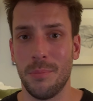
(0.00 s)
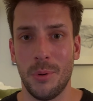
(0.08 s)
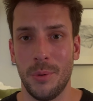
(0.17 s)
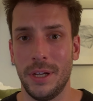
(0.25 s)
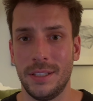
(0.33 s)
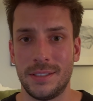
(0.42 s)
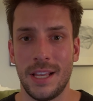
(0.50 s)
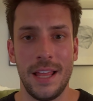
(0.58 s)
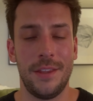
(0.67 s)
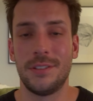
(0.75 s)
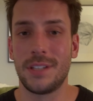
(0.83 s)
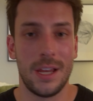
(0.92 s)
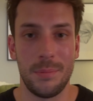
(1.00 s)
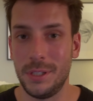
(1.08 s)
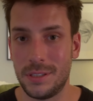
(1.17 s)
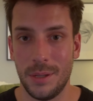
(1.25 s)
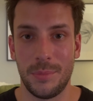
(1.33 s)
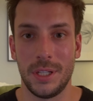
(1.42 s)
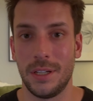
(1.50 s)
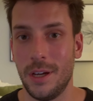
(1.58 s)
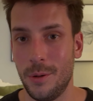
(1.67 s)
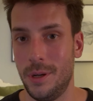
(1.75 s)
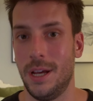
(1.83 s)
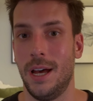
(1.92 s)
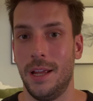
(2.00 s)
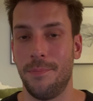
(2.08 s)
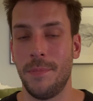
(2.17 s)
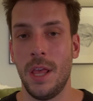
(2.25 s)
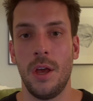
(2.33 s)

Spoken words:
points? There's got to be something going on.